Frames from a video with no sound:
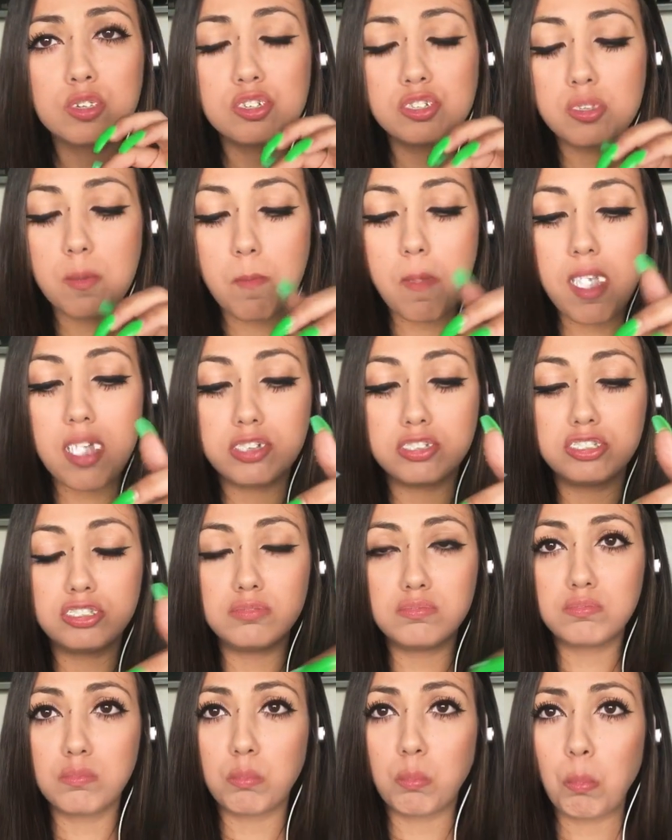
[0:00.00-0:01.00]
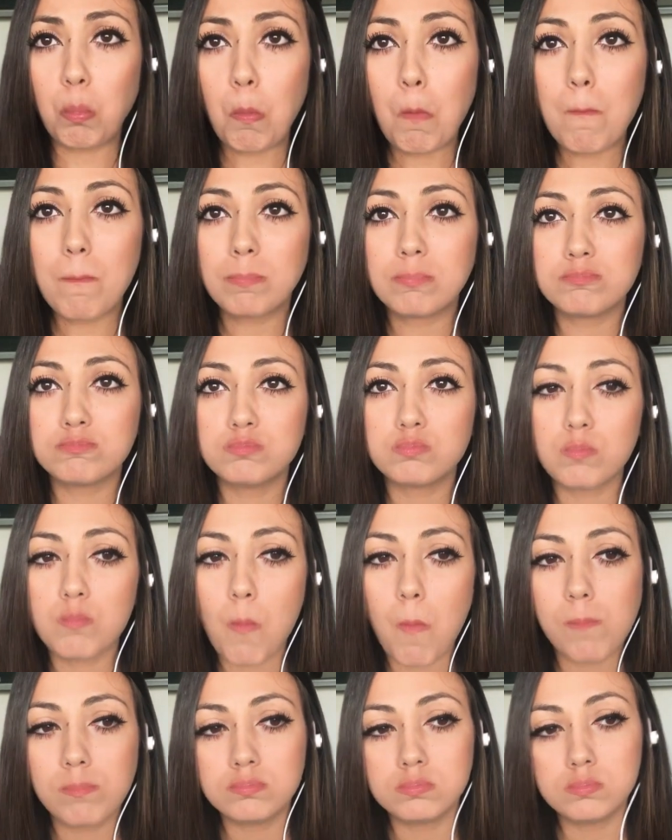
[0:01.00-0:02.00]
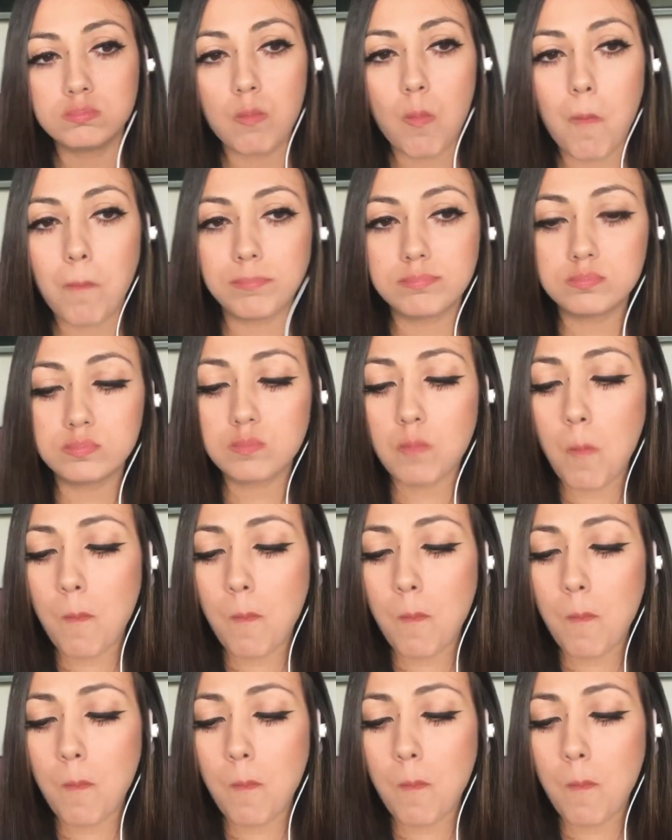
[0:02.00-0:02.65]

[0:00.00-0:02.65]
to a mess. Mm.